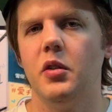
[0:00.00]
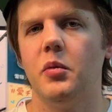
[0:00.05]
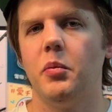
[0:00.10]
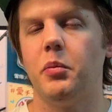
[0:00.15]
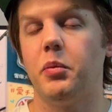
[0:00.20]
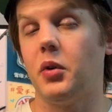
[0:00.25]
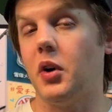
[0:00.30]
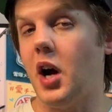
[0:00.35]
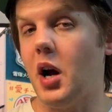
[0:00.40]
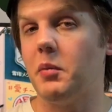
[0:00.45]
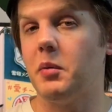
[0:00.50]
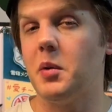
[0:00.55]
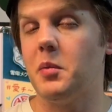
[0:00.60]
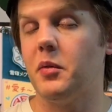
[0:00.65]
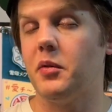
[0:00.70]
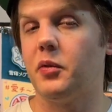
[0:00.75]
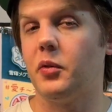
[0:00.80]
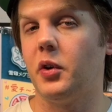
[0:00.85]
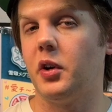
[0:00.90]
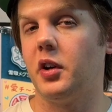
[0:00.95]
probably
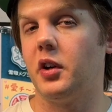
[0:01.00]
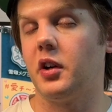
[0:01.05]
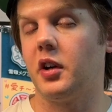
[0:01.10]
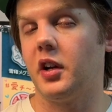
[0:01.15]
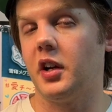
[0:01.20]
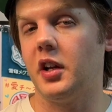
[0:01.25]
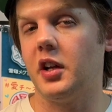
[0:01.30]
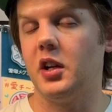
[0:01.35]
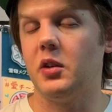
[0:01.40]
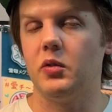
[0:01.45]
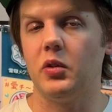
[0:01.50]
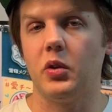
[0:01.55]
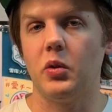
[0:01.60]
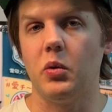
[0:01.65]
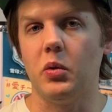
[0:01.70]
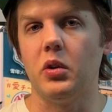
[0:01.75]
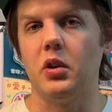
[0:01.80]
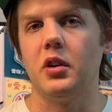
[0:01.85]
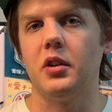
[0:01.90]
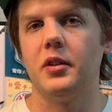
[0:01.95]
before you're going to hit
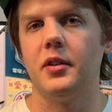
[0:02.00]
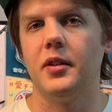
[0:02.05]
record.